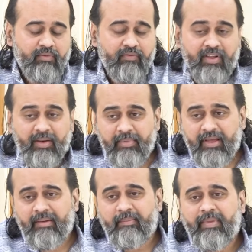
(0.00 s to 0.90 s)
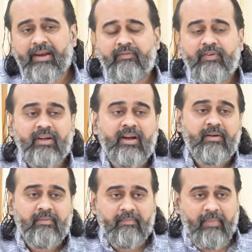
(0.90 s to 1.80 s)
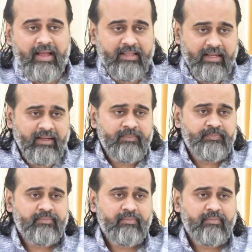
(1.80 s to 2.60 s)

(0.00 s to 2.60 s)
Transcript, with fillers: will be benefited by the